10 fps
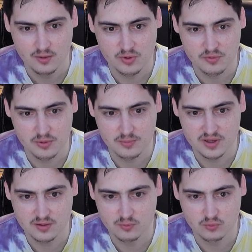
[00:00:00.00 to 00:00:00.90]
we
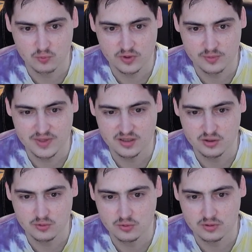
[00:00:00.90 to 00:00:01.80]
mean
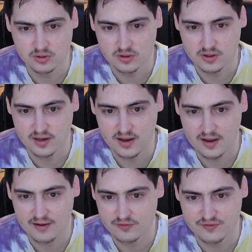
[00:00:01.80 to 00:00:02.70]
you'll learn
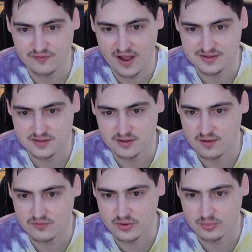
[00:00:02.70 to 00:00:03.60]
every facet
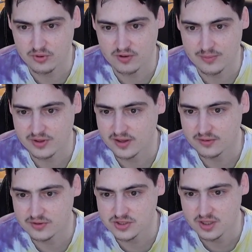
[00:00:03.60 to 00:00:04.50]
of the programming
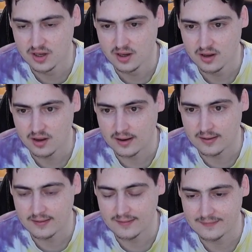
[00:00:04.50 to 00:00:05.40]
language.
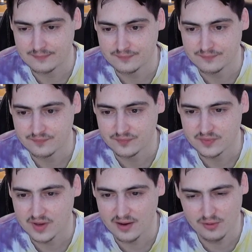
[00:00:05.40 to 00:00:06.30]
I
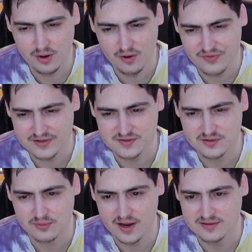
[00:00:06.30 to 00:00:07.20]
don't know if that's
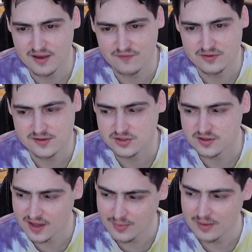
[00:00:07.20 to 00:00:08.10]
the right
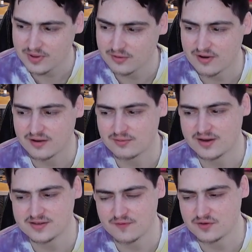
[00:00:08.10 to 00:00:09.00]
definition. That might be the
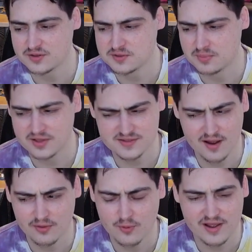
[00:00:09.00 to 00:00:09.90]
right definition, but that's
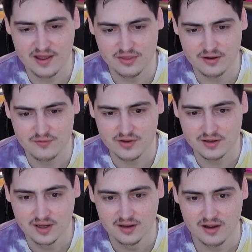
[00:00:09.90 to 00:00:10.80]
not the way I think of
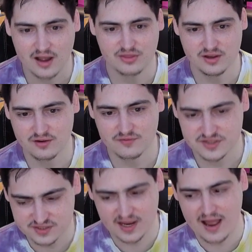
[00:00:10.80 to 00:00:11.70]
it. I think of a
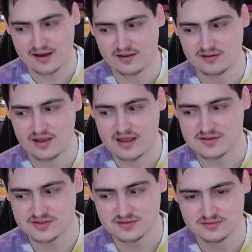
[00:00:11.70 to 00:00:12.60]
stack
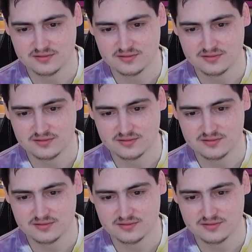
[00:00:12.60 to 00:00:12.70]
as